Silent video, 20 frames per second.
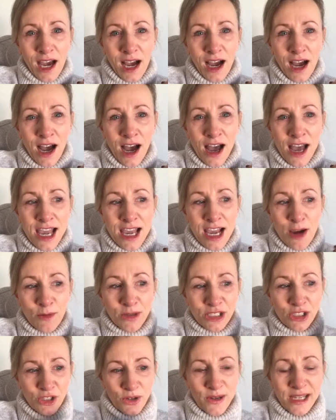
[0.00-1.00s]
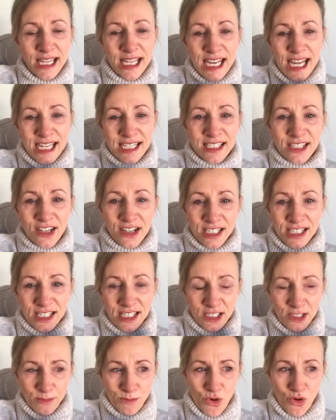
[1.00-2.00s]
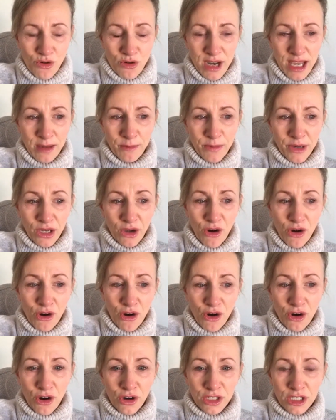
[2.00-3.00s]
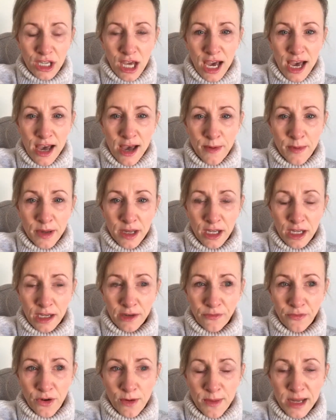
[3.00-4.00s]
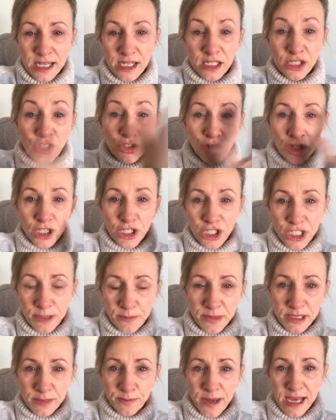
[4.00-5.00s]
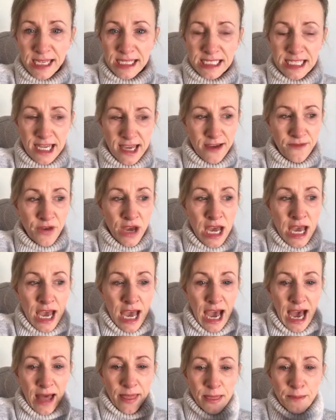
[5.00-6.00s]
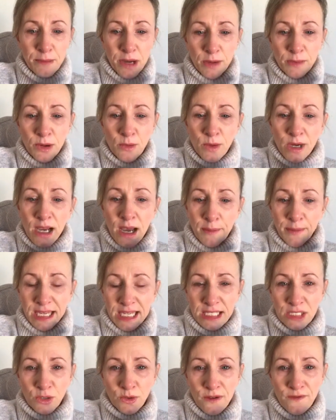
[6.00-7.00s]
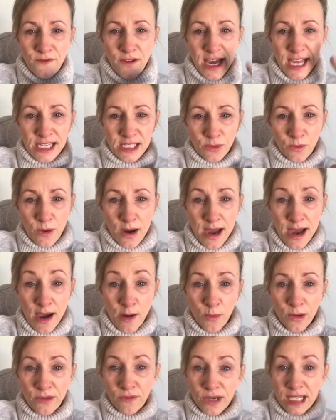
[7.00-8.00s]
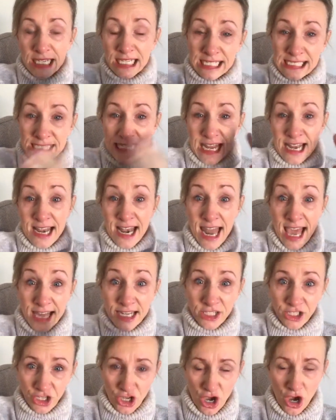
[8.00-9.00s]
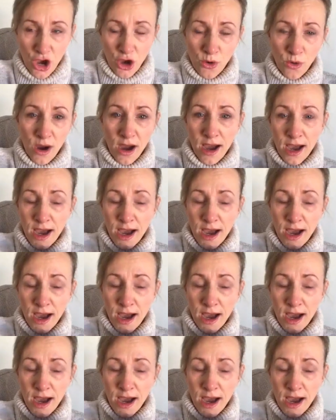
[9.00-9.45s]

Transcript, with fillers: I was doing an exercise this morning because from an astrology perspective, at the moment we're coming into a phase where we release and let go